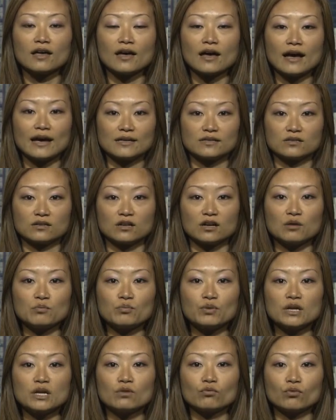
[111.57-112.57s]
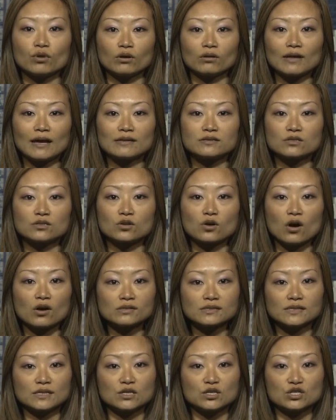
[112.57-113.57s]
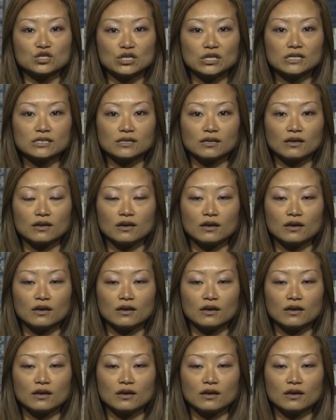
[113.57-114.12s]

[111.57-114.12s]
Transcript: as the company realizes cost synergies